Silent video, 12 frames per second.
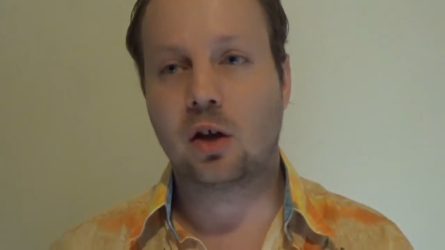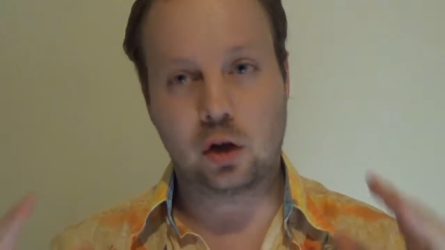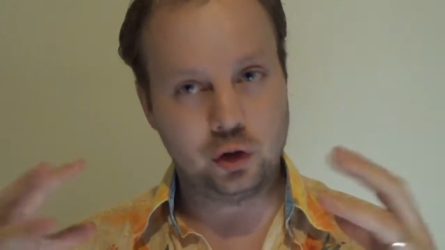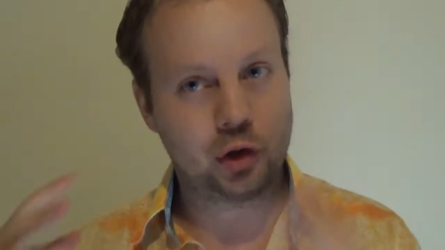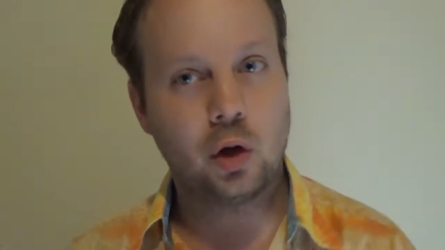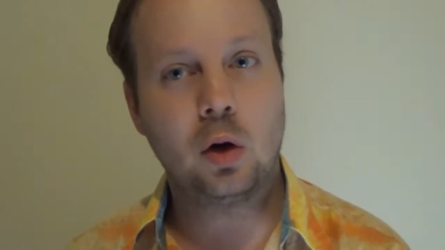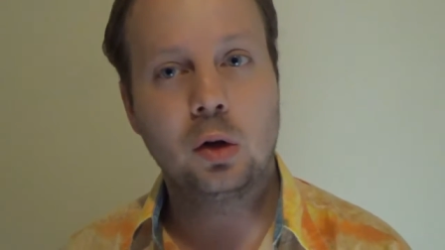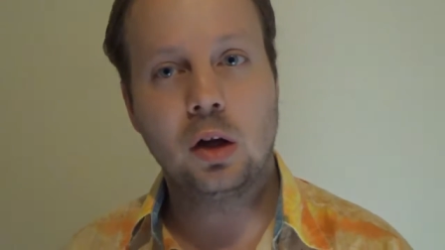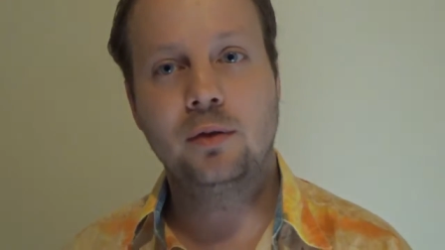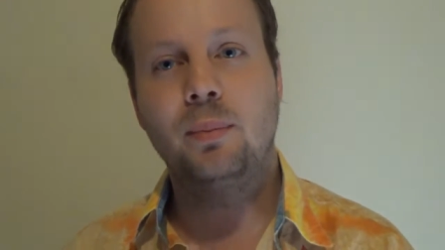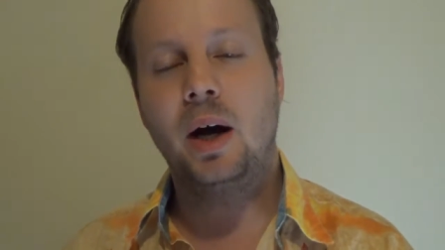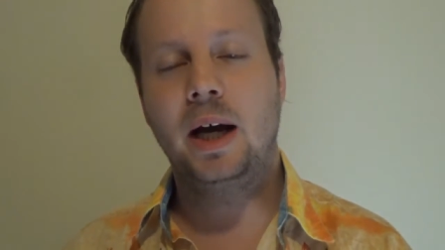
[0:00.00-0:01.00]
control
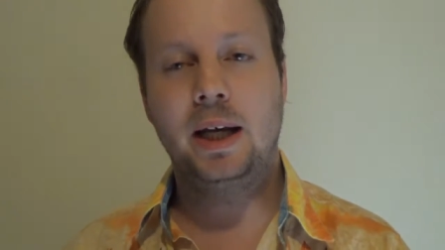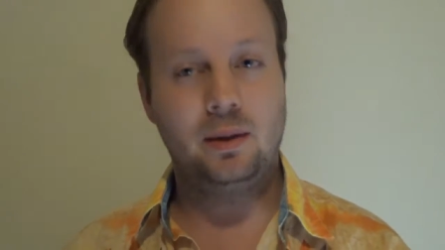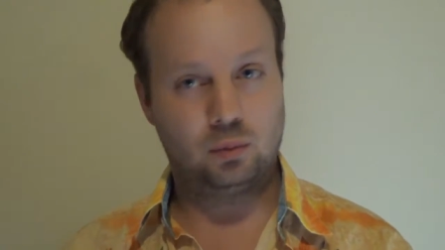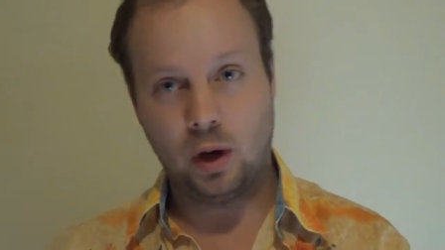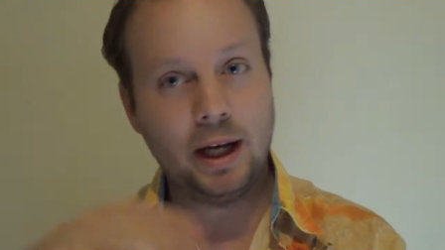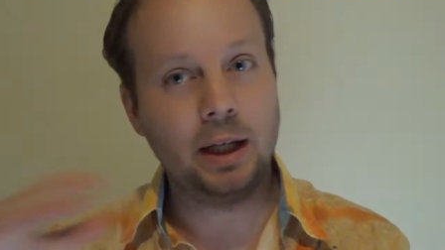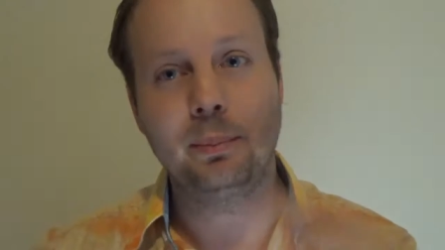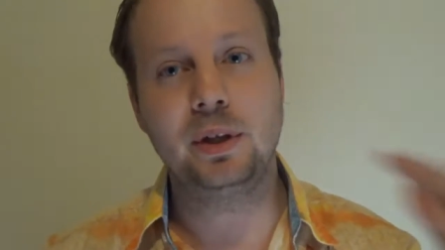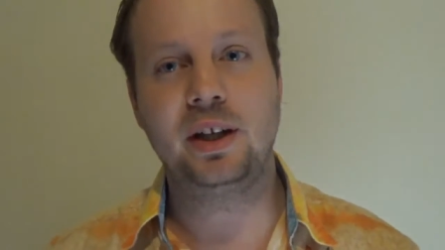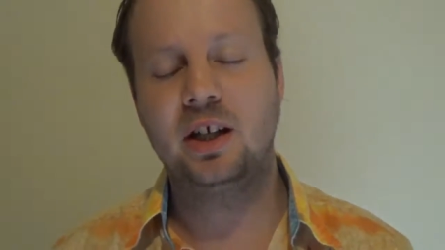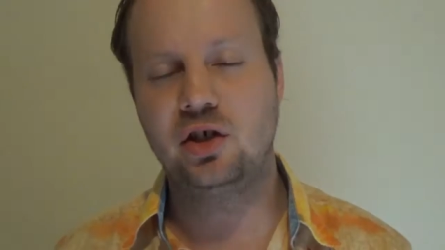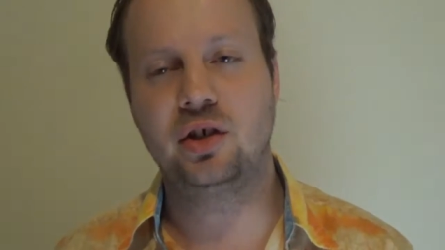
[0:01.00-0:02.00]
of my random
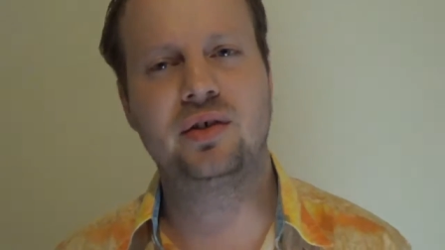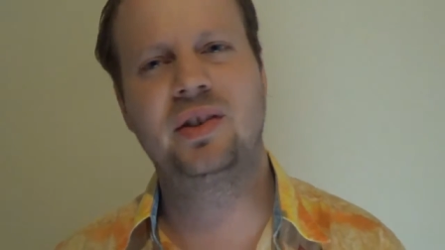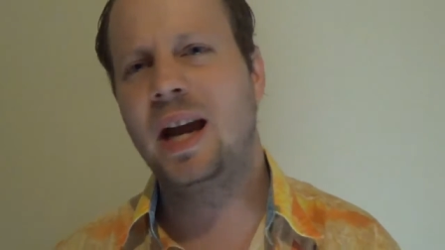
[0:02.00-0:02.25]
addictions.